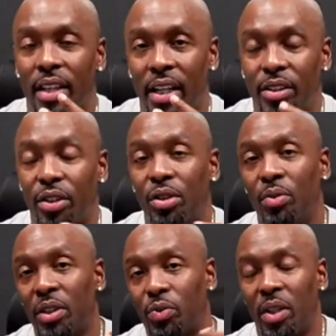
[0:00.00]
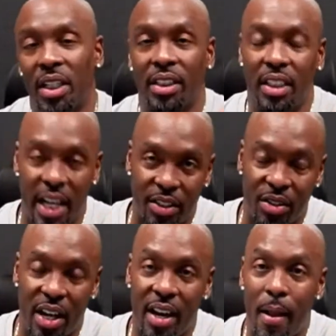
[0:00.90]
Day two, which was
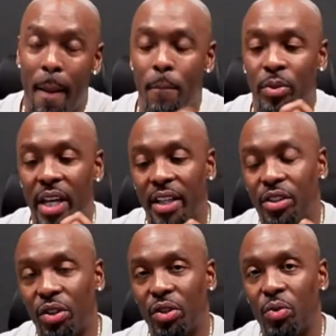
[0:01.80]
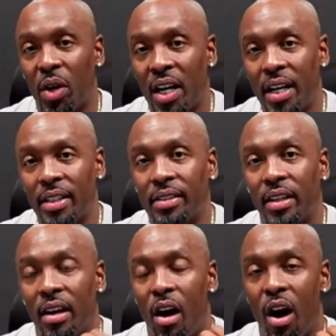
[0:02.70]
yesterday. Day two
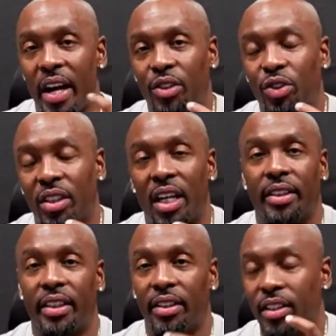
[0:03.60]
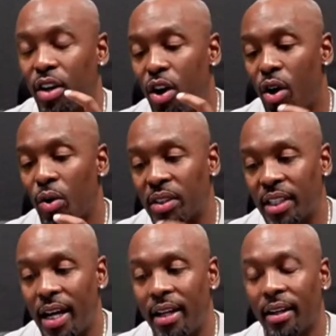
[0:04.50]
was our introduction to goal
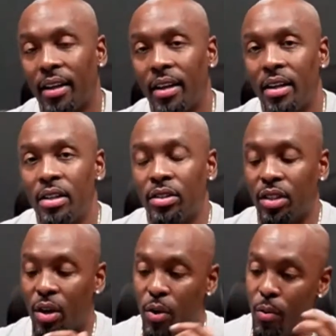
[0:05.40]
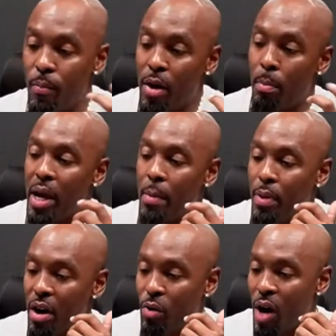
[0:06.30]
setting. So a
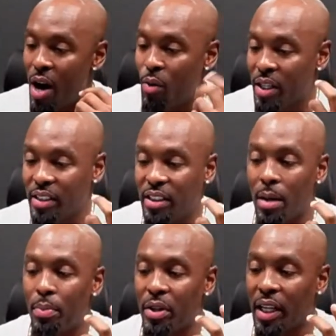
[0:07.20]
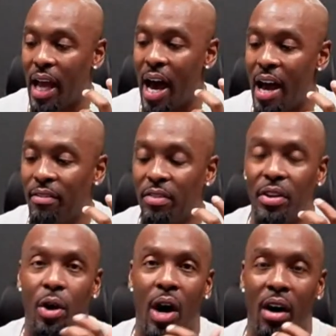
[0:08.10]
big part of why I wanted to jump on the live,
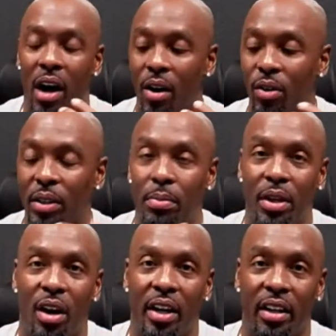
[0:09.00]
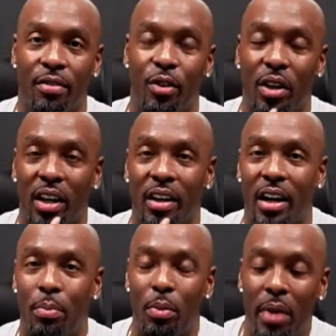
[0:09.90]
even though I'll only be on here for a
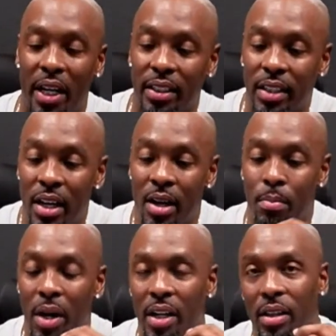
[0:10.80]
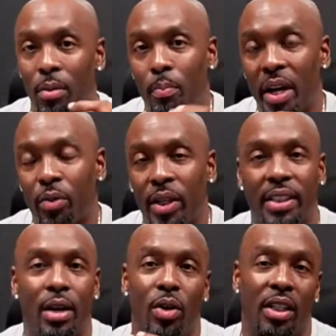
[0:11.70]
couple minutes, but the big
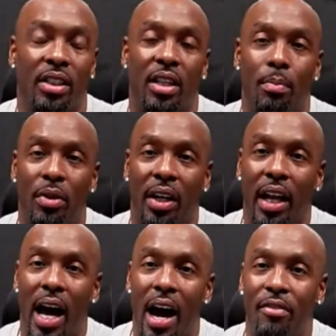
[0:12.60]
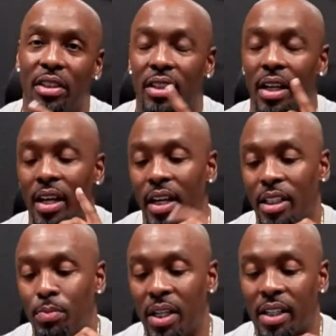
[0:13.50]
reason I wanted to jump on the live
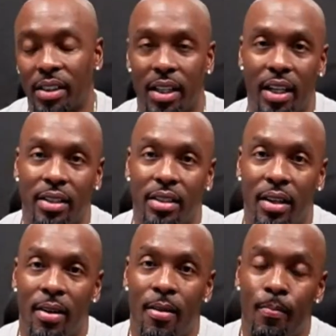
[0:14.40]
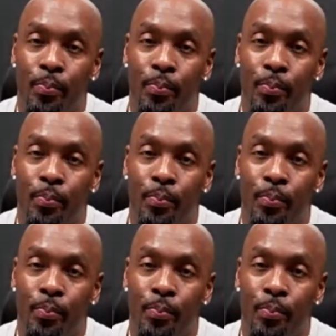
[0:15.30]
is because of this.